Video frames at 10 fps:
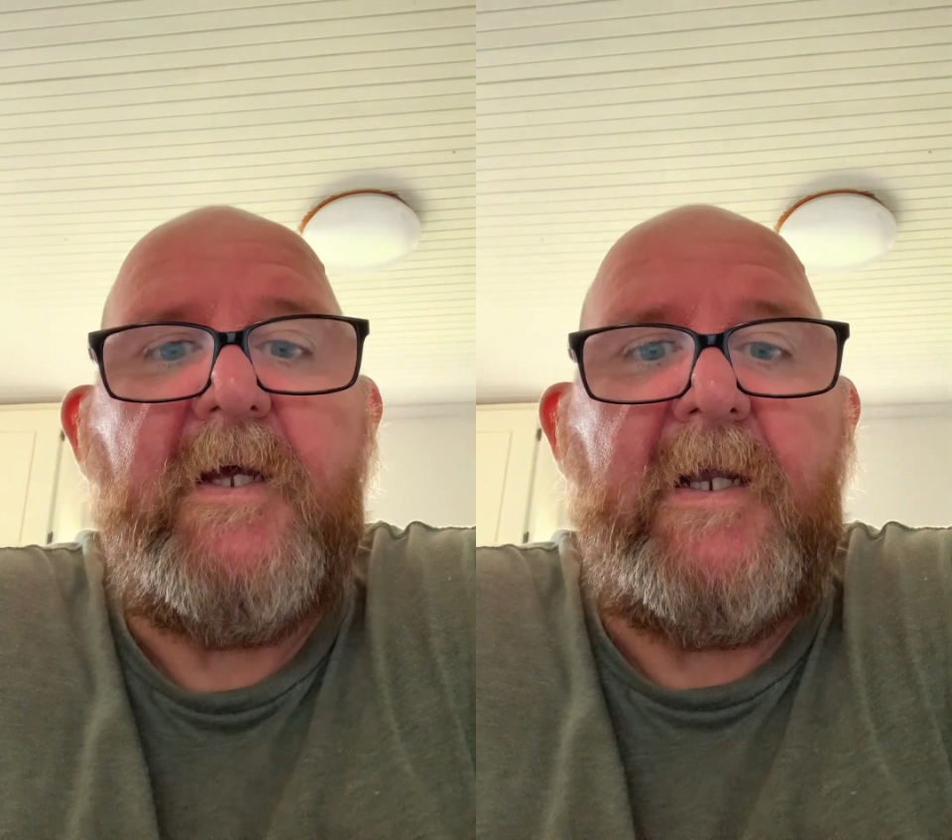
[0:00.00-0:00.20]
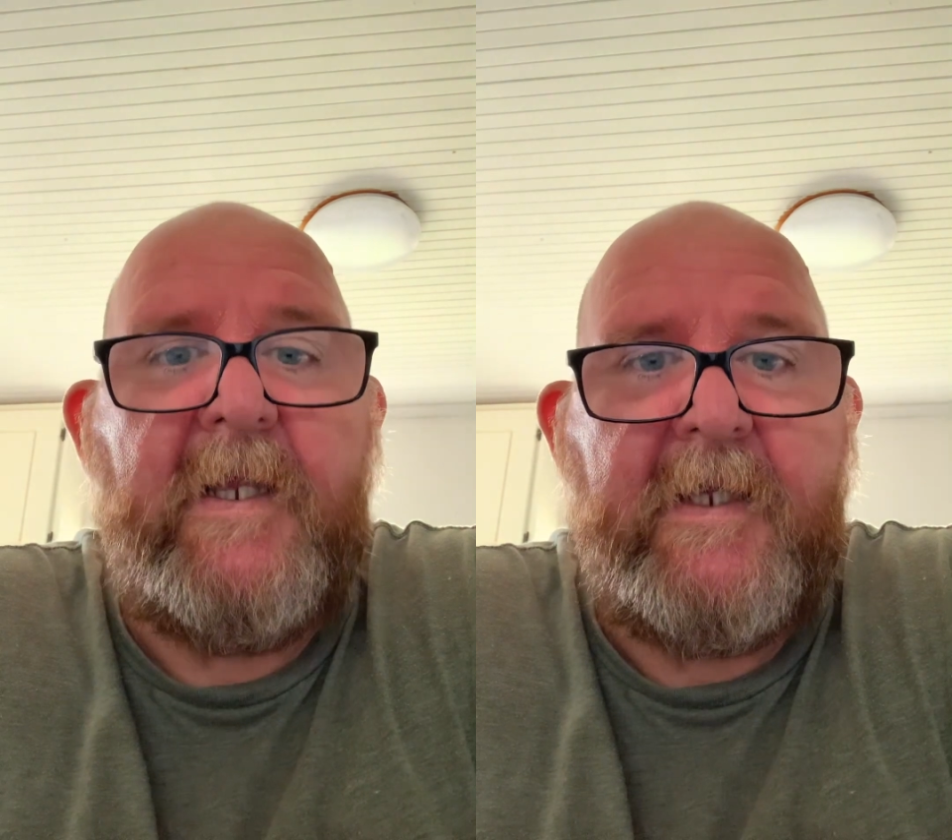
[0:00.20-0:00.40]

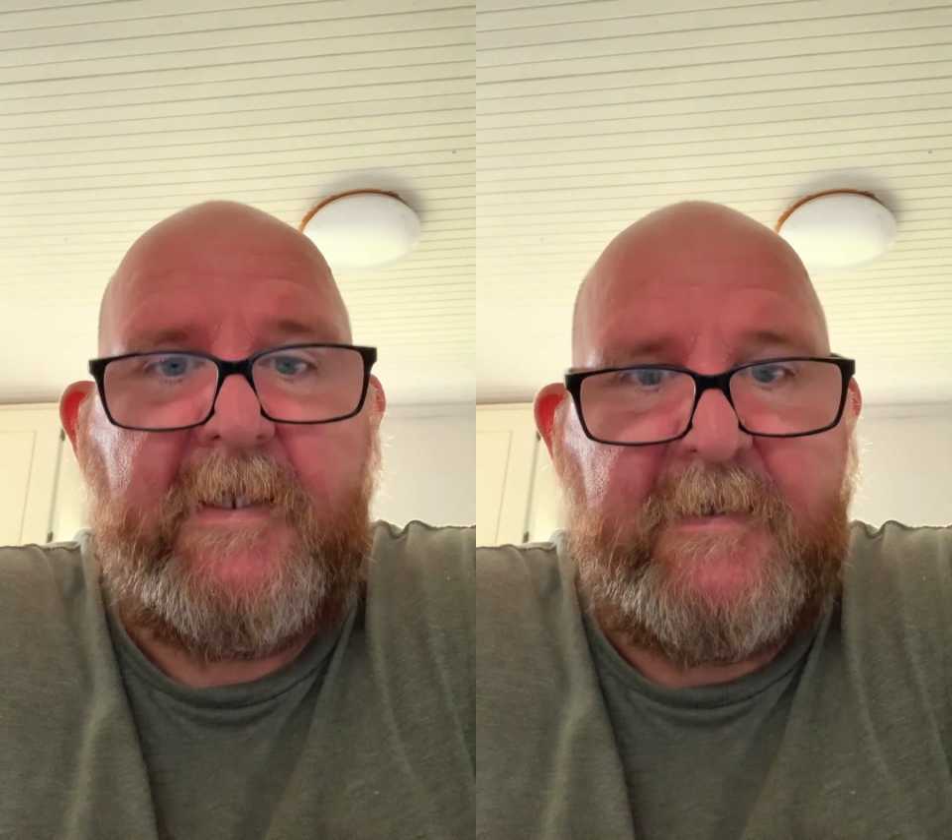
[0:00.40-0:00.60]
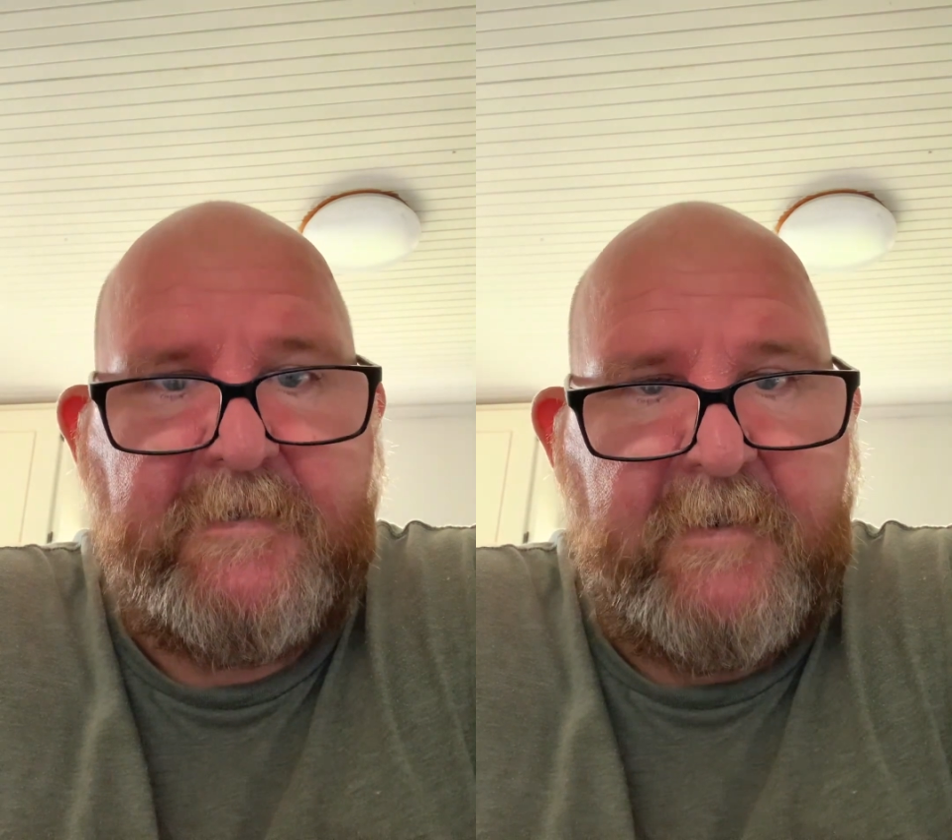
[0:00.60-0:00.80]
like
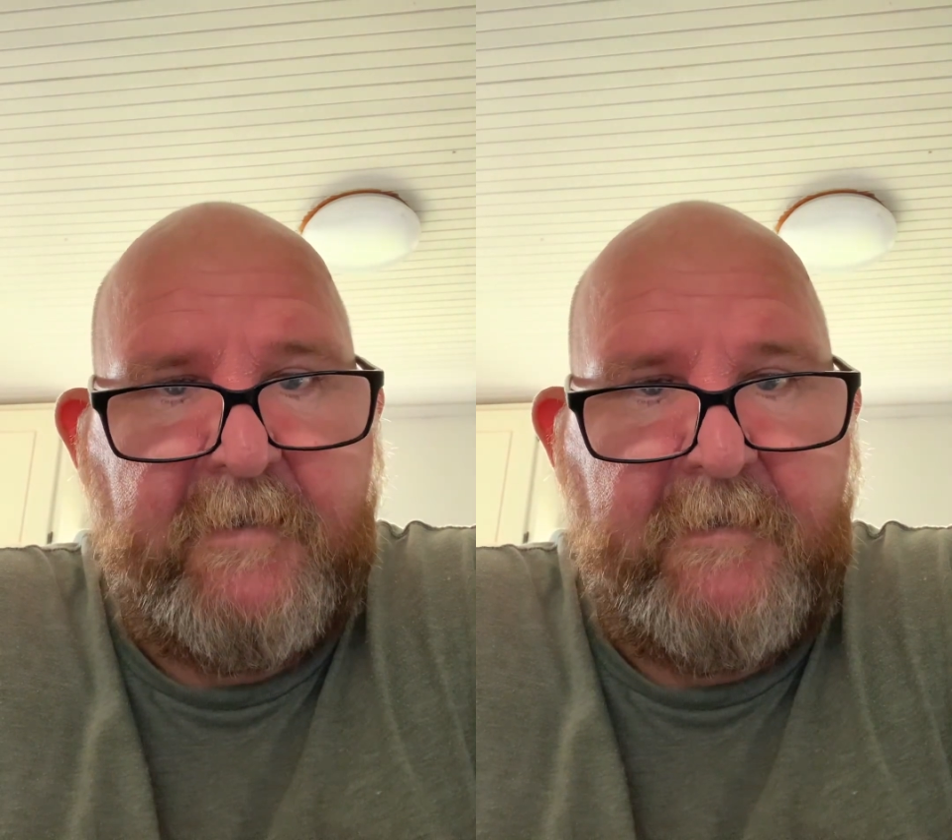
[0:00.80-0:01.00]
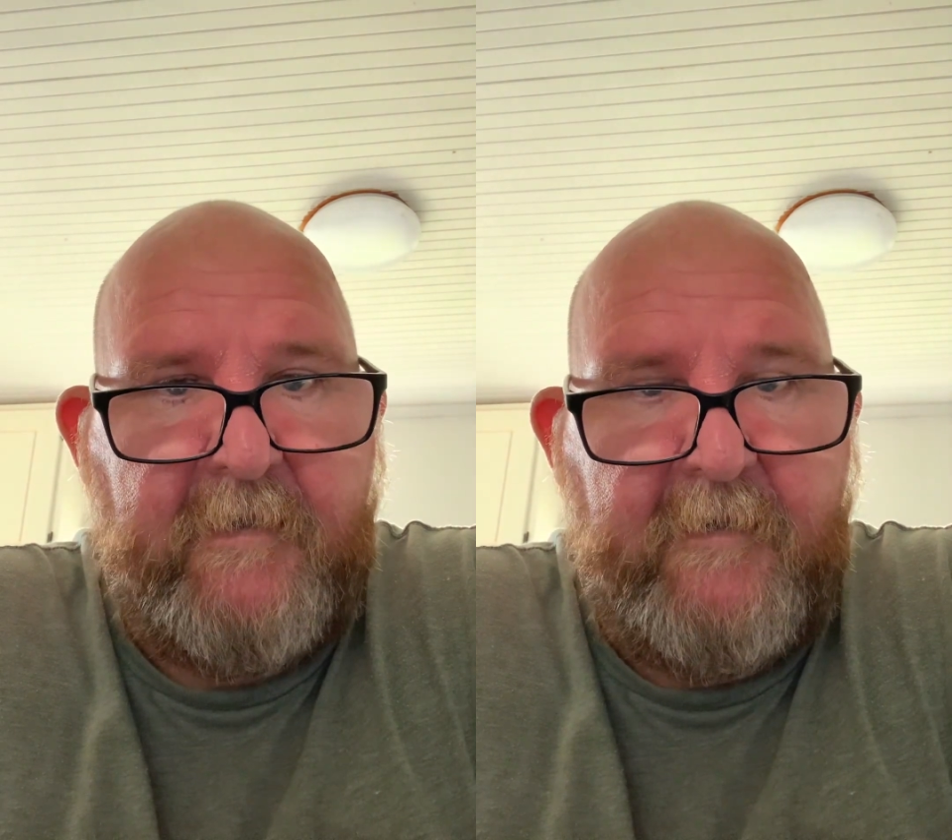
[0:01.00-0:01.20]
as
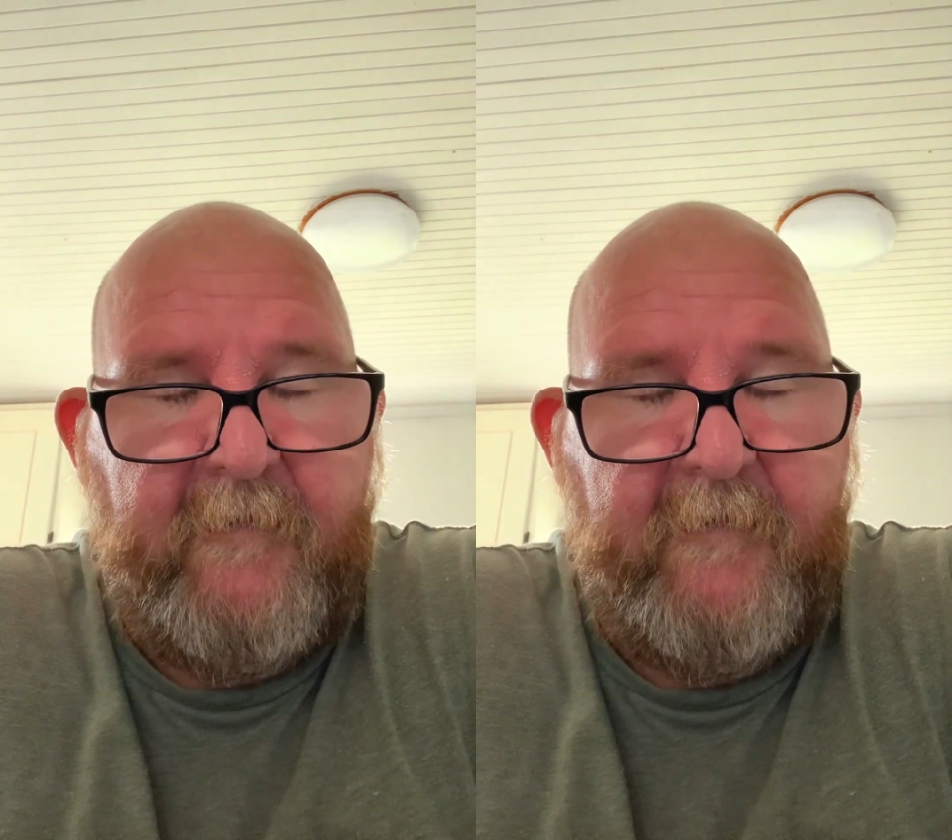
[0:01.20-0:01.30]
in